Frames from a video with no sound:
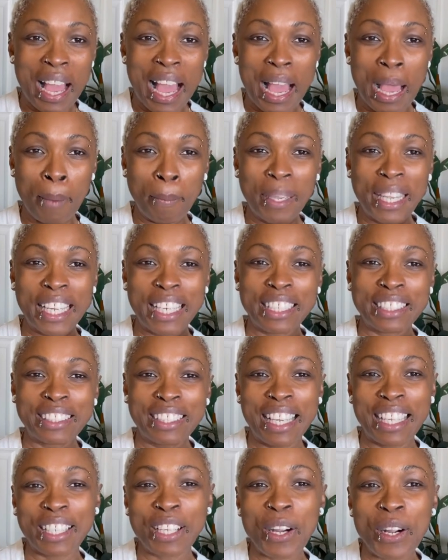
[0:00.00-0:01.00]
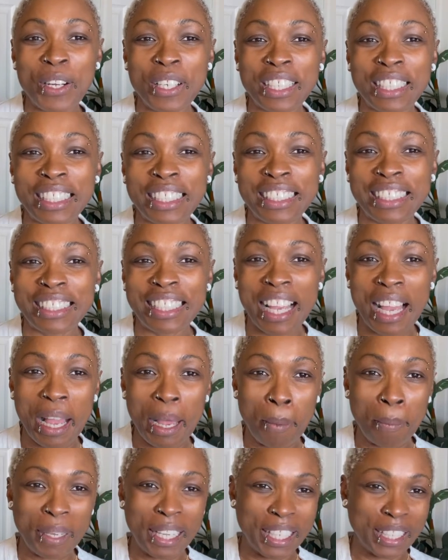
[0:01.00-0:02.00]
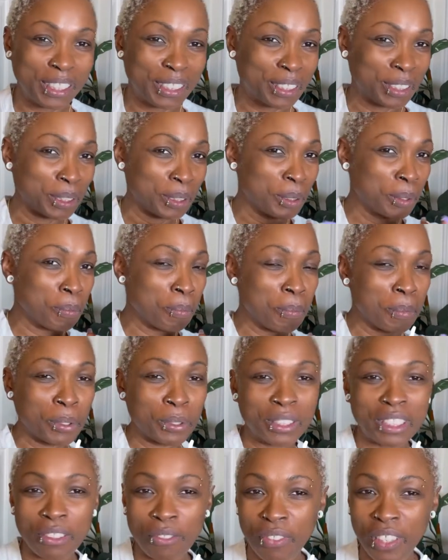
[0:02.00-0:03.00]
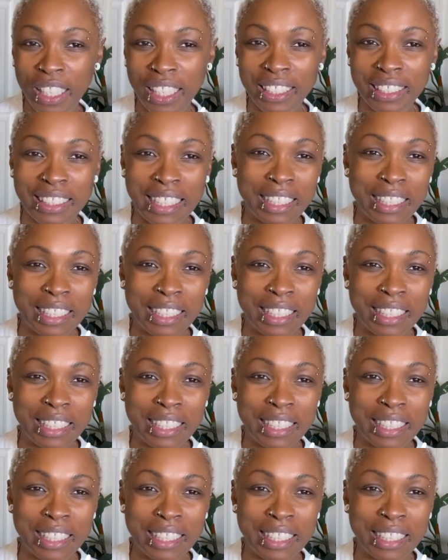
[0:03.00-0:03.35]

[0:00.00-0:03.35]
I'm here to encourage, I'm here to motivate,